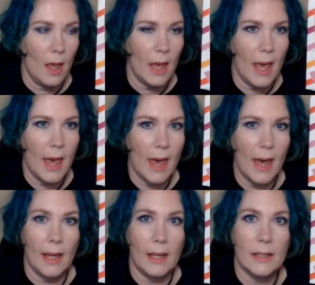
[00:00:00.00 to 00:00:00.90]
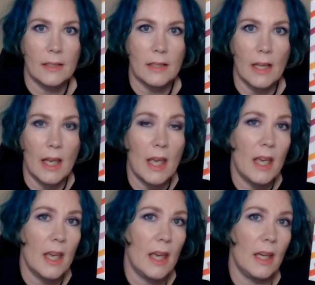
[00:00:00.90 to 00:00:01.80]
and
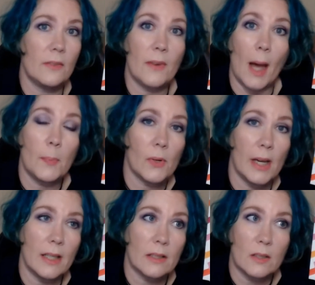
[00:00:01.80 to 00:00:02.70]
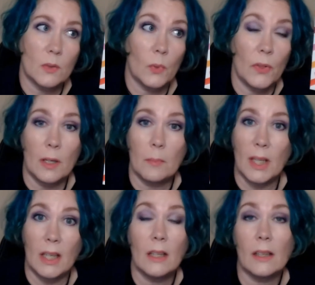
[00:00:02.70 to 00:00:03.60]
it evaporates within a
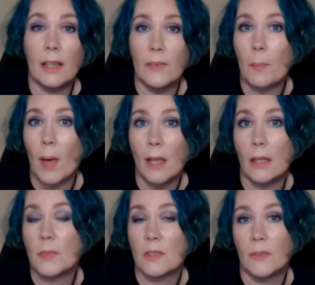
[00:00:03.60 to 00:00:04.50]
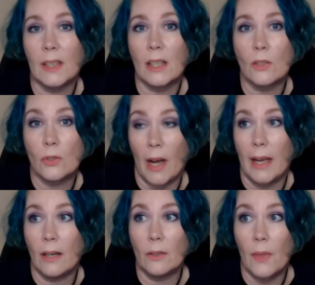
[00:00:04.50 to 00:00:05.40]
minute, leaving my lips feeling
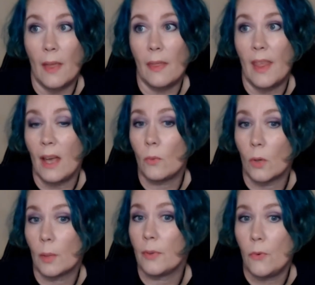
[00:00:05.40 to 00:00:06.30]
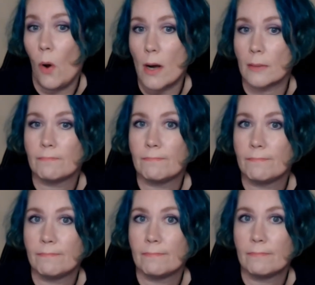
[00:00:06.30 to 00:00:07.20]
drier than they were before.
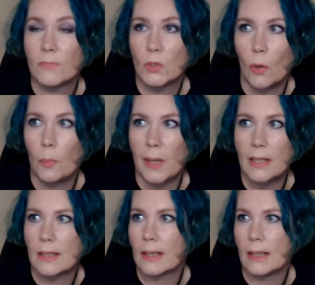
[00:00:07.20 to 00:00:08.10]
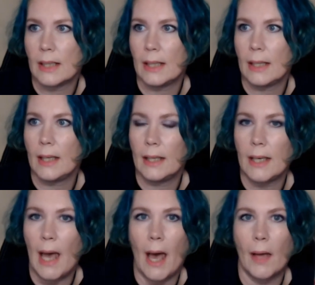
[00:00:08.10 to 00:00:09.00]
So basically, yeah.